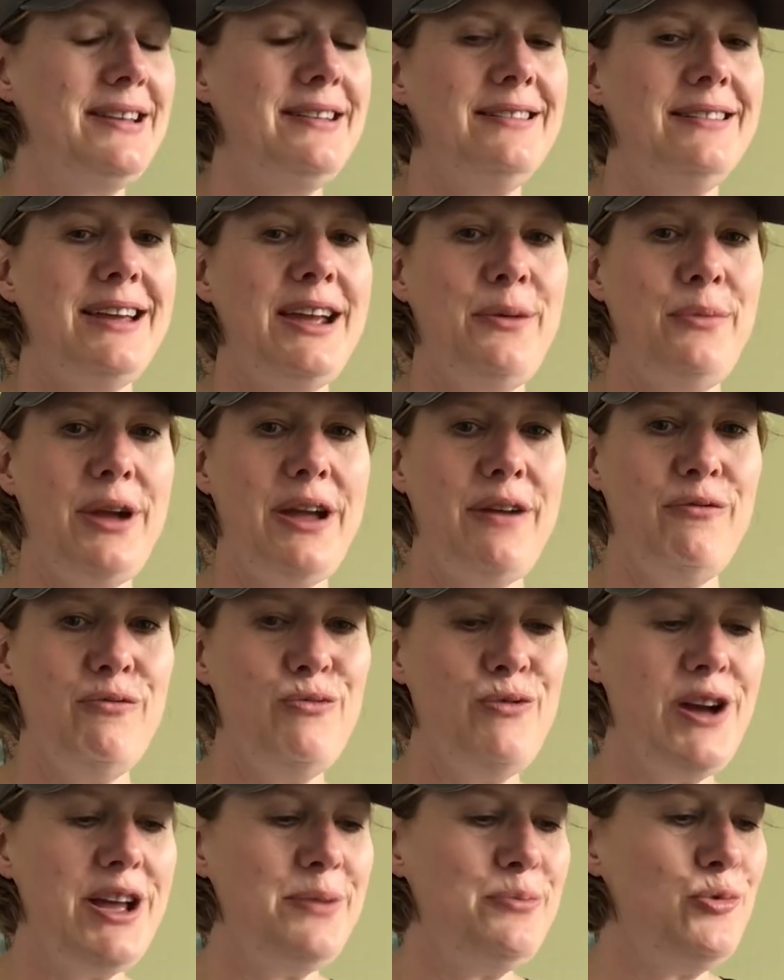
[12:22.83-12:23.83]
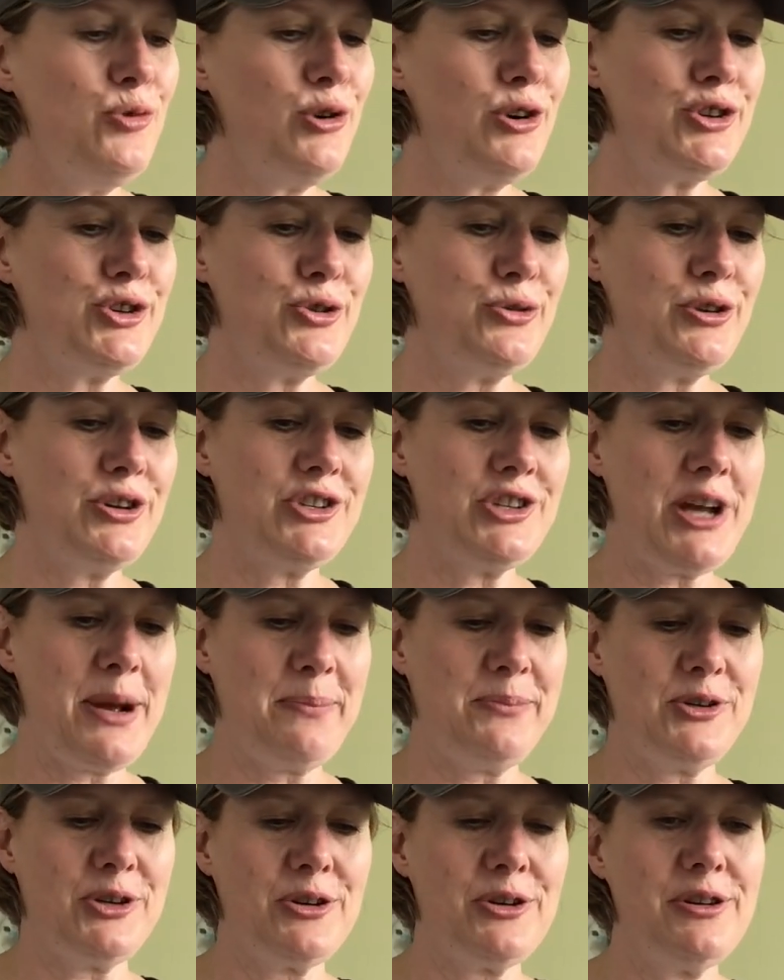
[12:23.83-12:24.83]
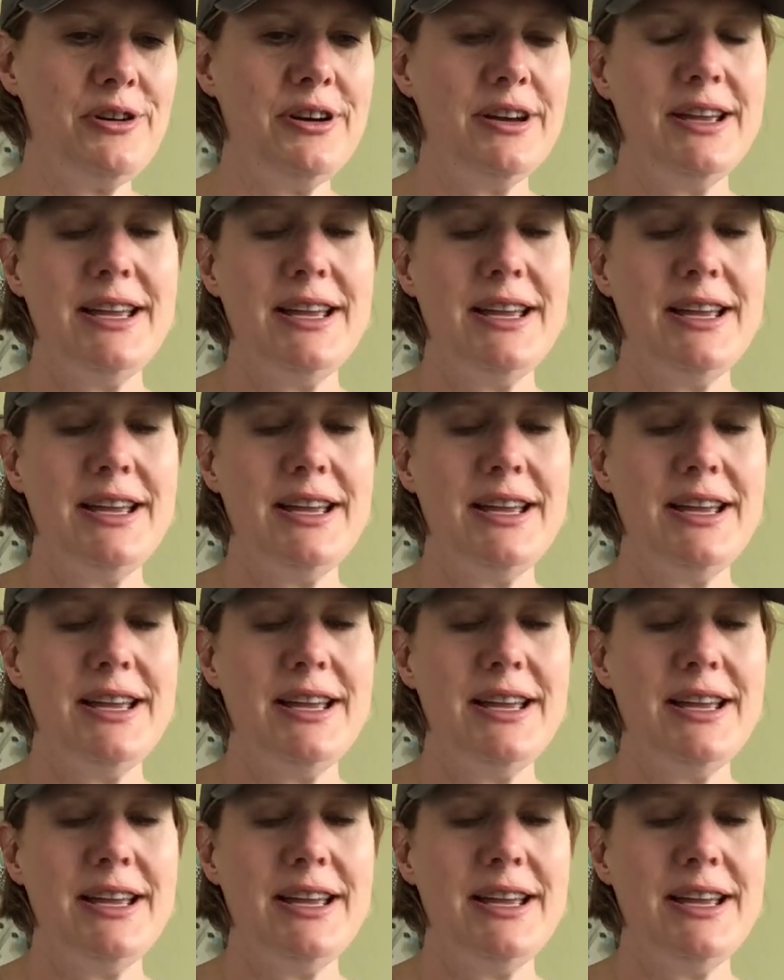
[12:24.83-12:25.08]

Okay, we have one more short chapter,